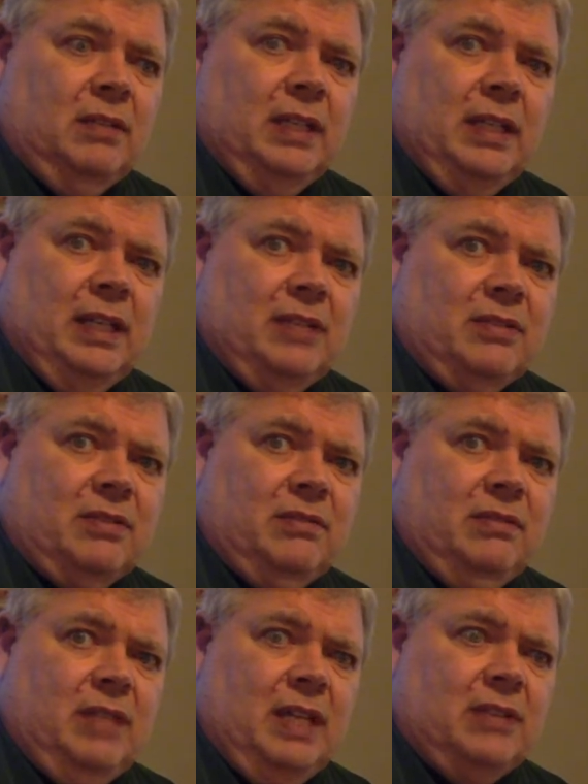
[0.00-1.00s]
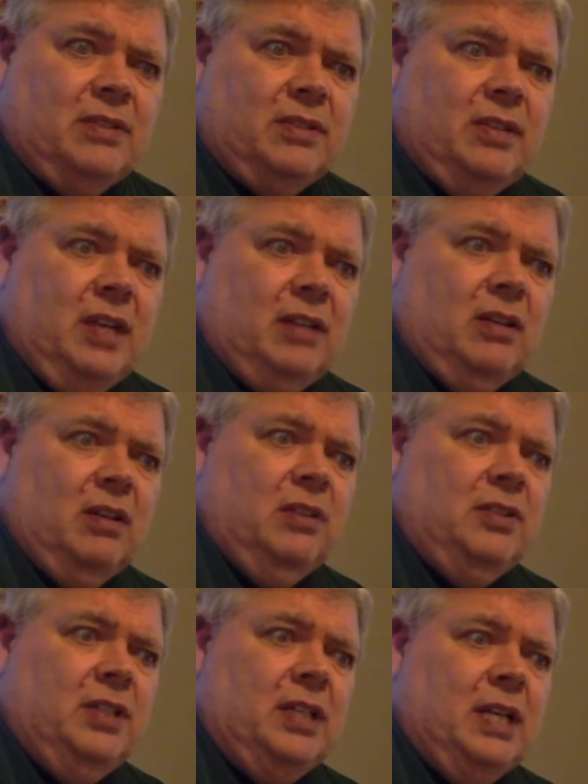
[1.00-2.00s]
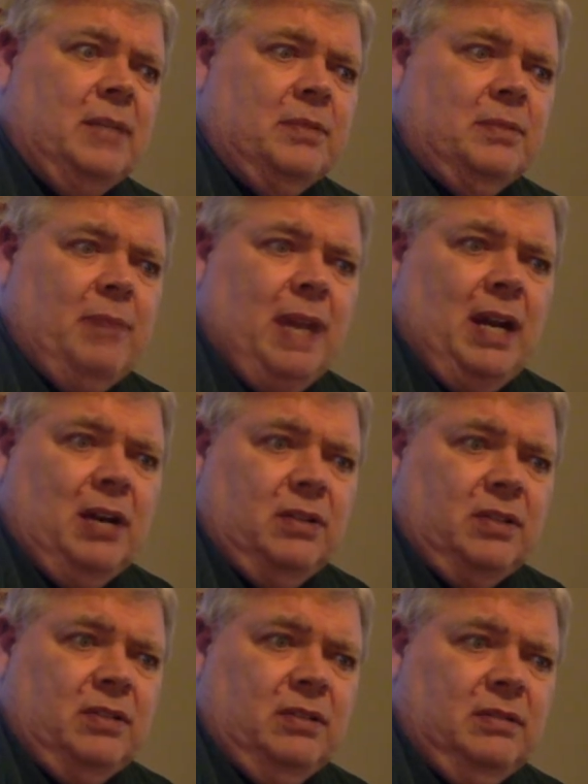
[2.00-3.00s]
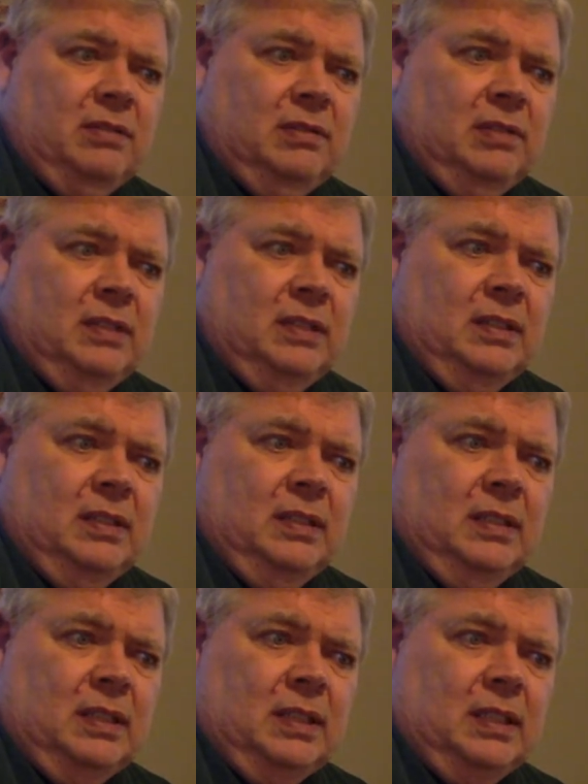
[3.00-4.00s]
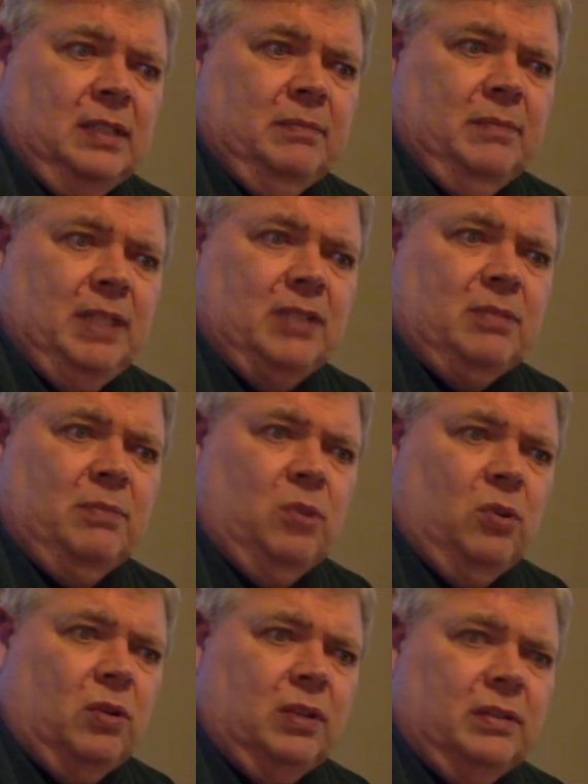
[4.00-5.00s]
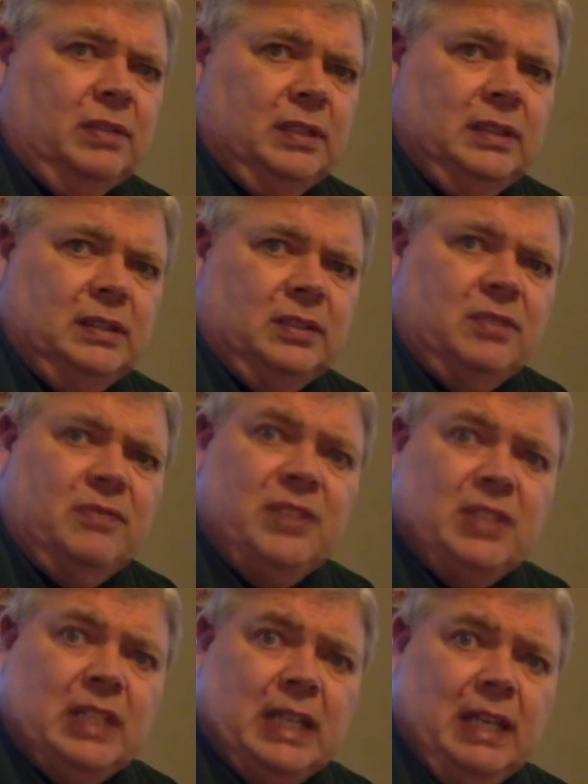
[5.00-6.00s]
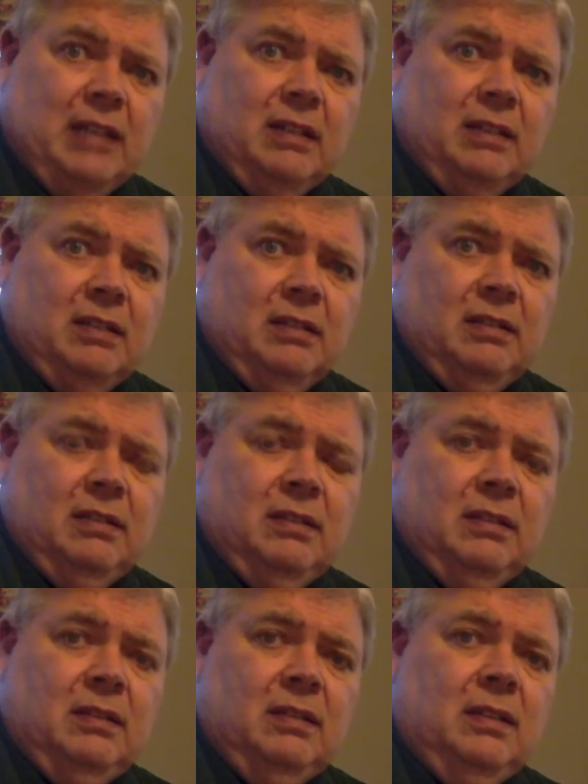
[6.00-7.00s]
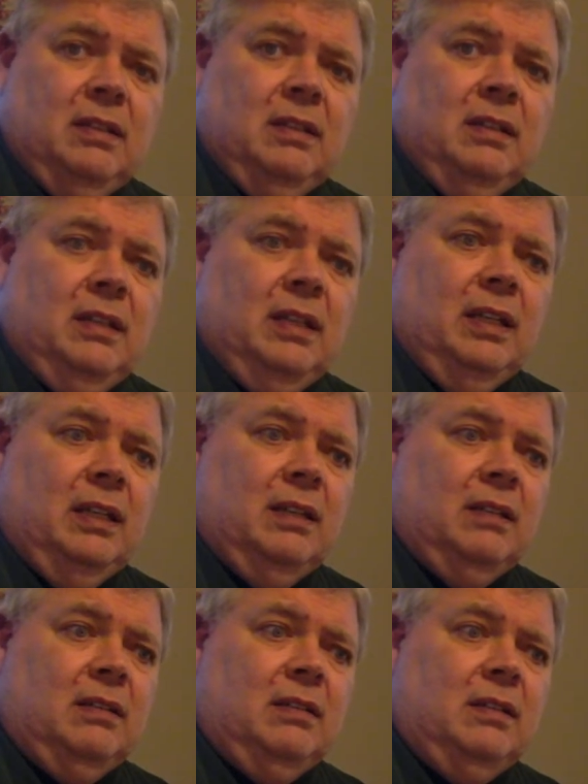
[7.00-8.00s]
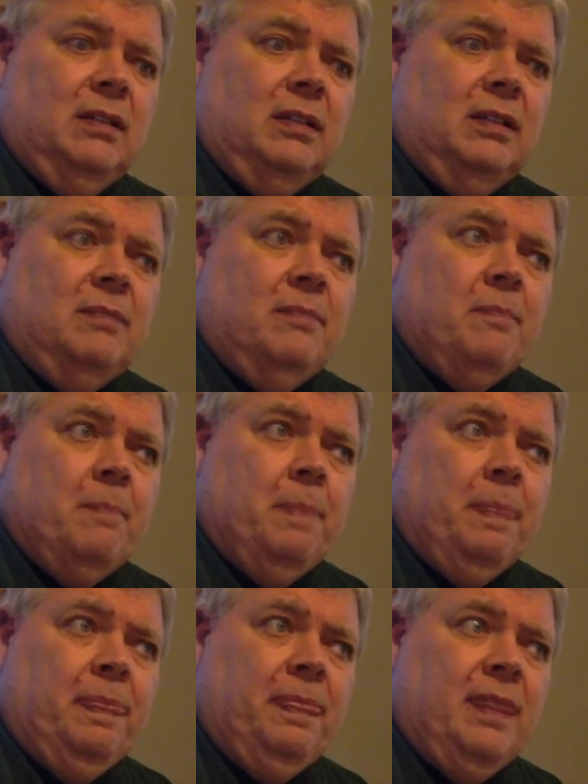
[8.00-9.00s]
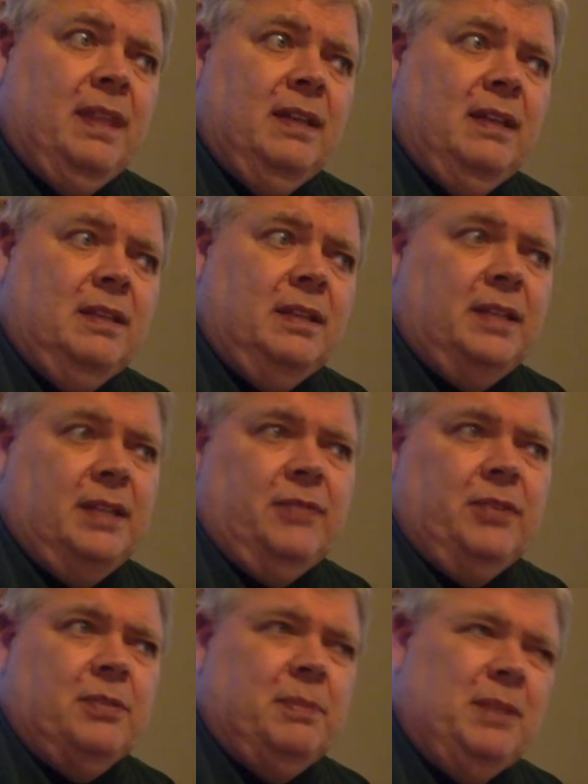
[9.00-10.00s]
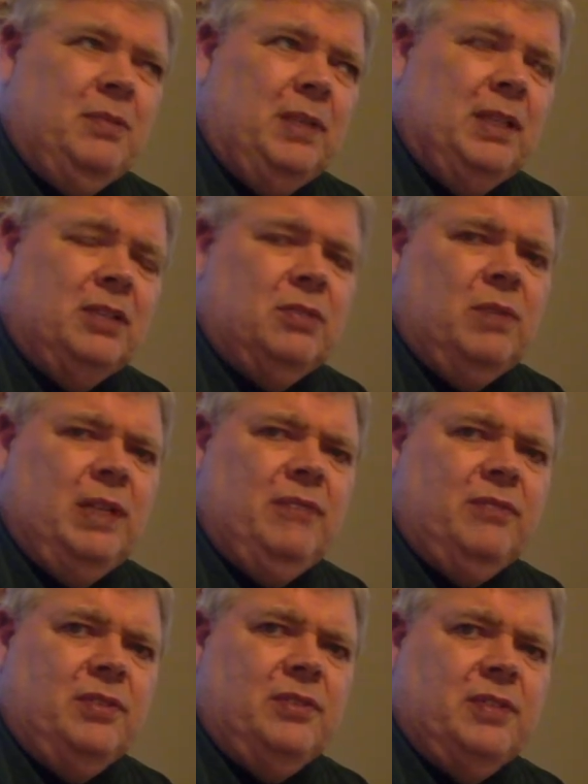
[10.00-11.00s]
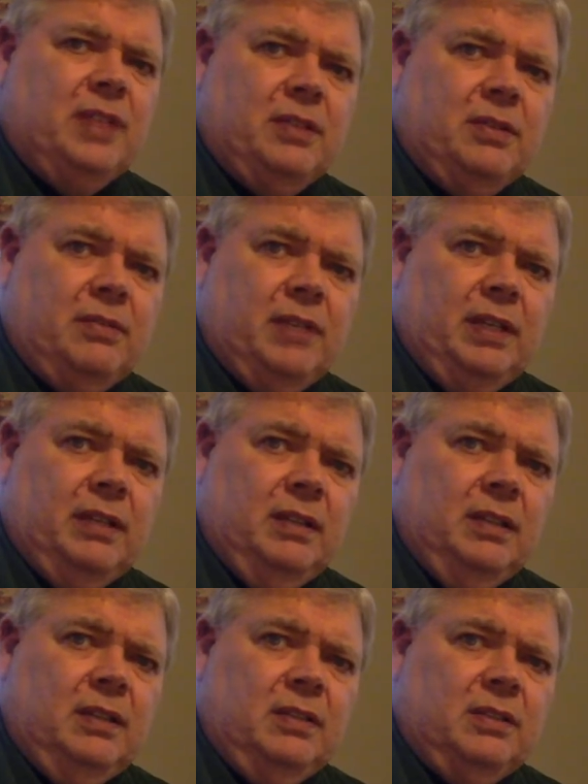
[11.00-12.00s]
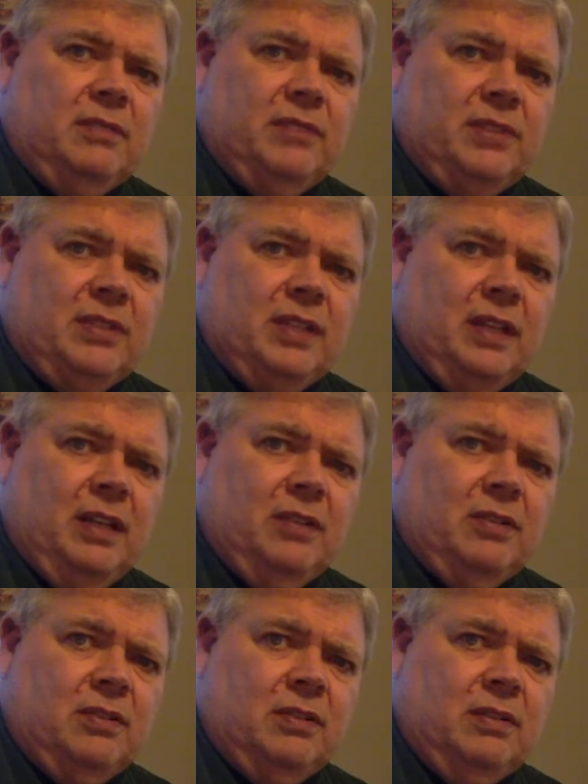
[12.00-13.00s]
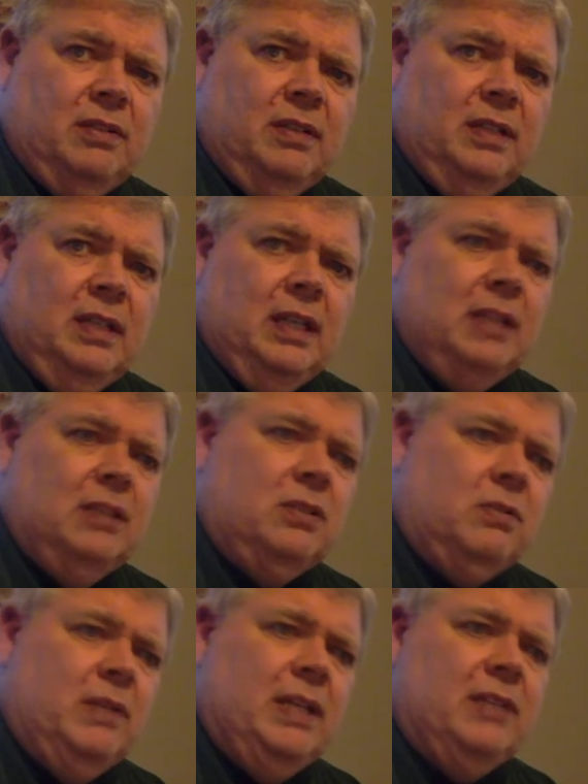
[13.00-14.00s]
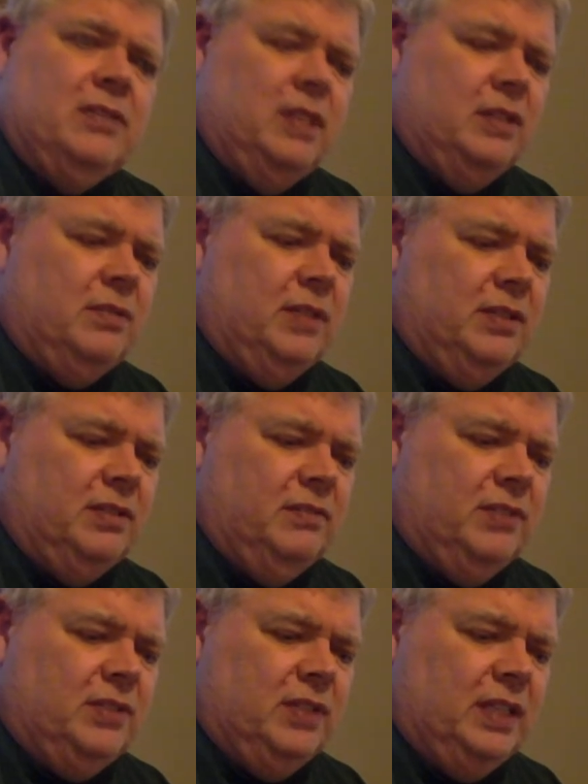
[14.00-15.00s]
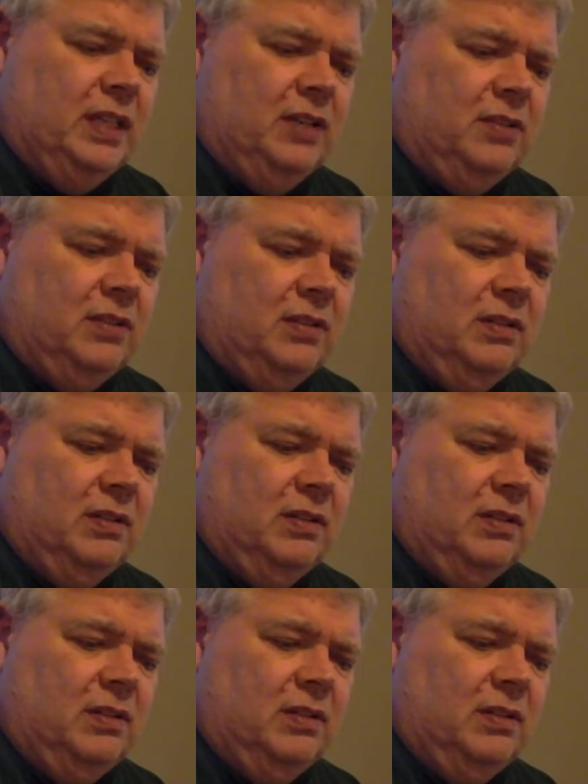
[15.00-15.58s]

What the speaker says: as technology comes about, it's more sophisticated. And the difference between the 21st century sophistication and the 20th century sophistication